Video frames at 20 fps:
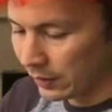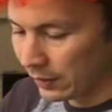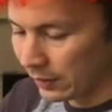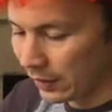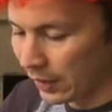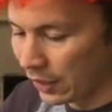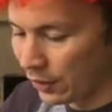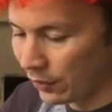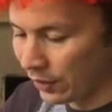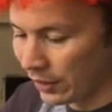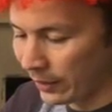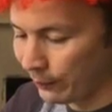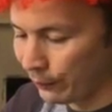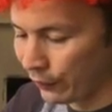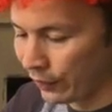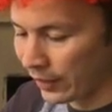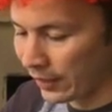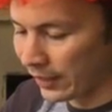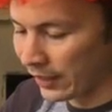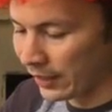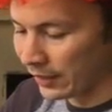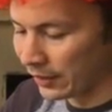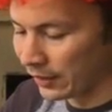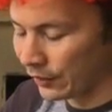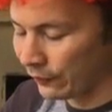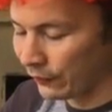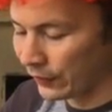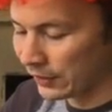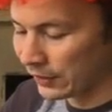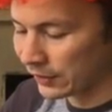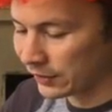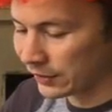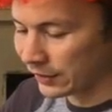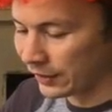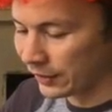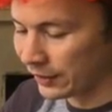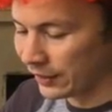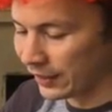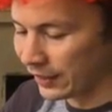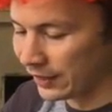Lola, brilliant, lovely to
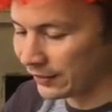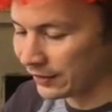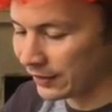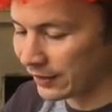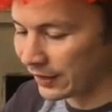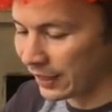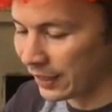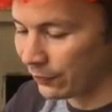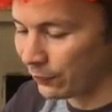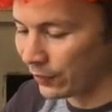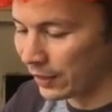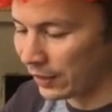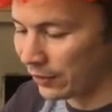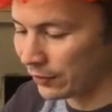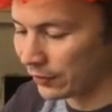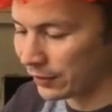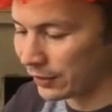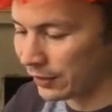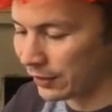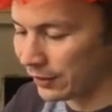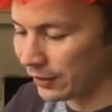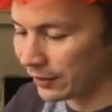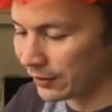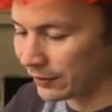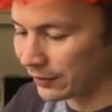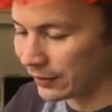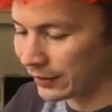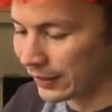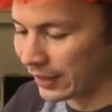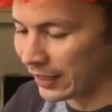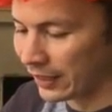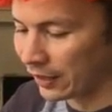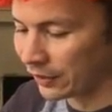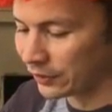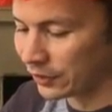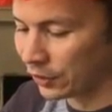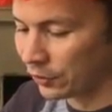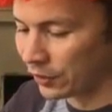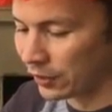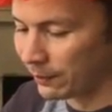see you here today, well done. Okay, I
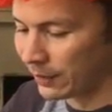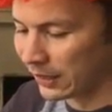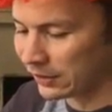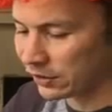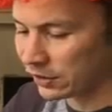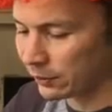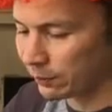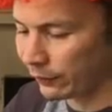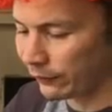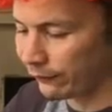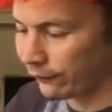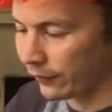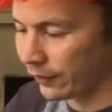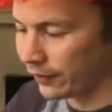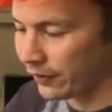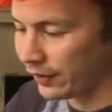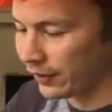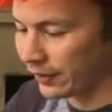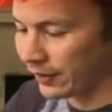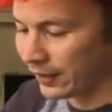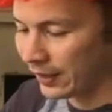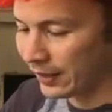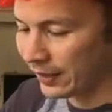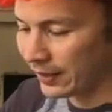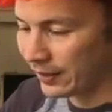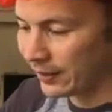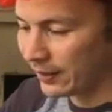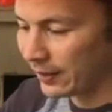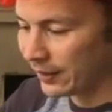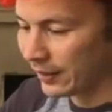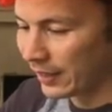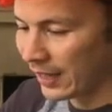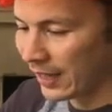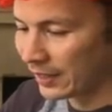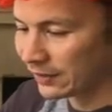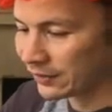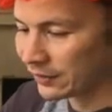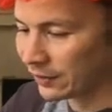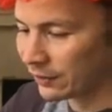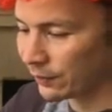told you maths could be fun.
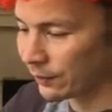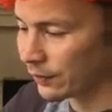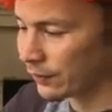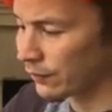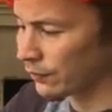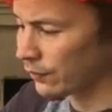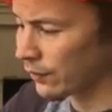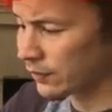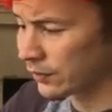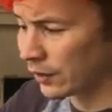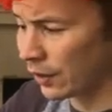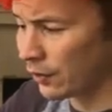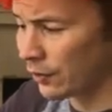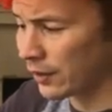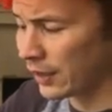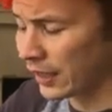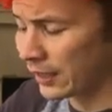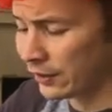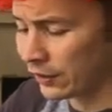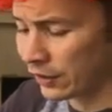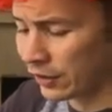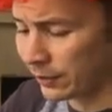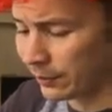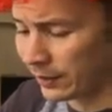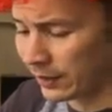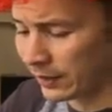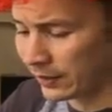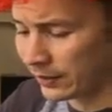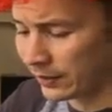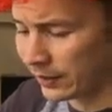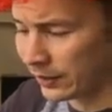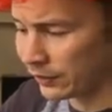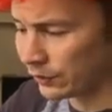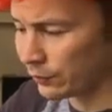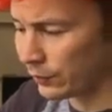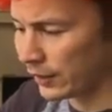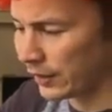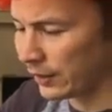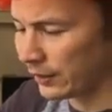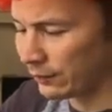Excellent, so glad you're coming into this
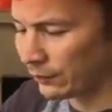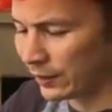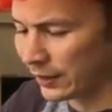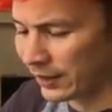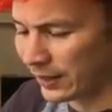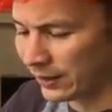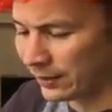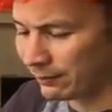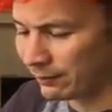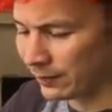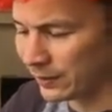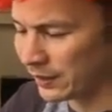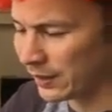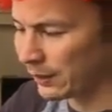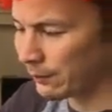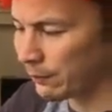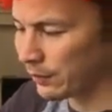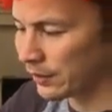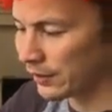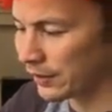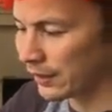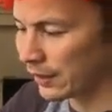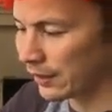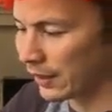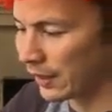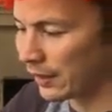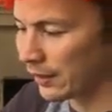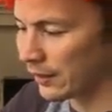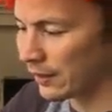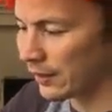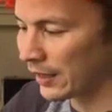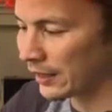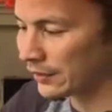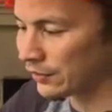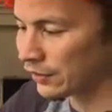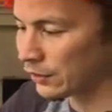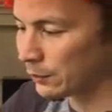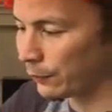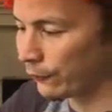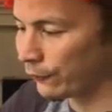when you didn't particularly like
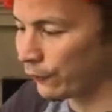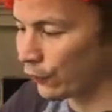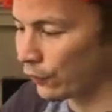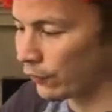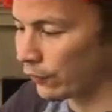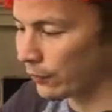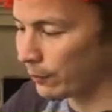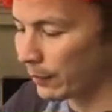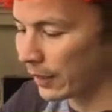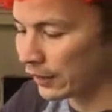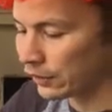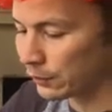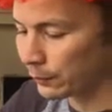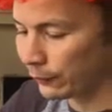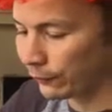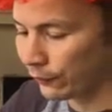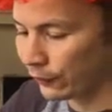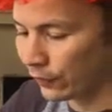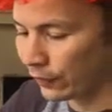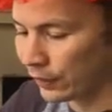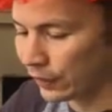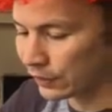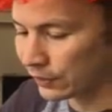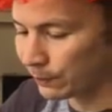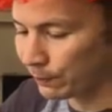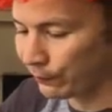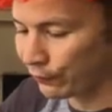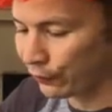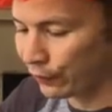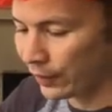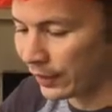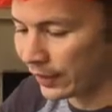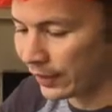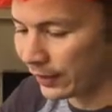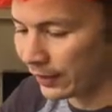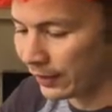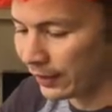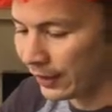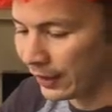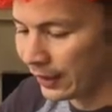lessons before or maths before, that's
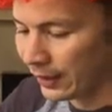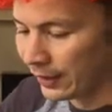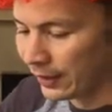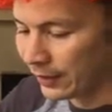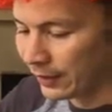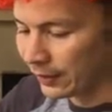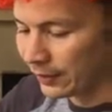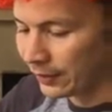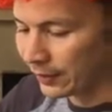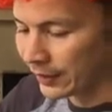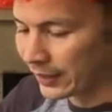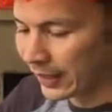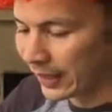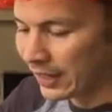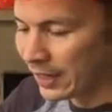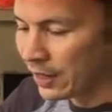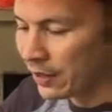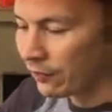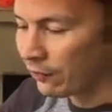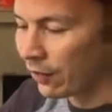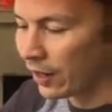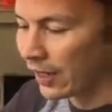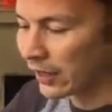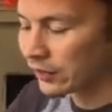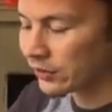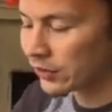brilliant. Okay, right,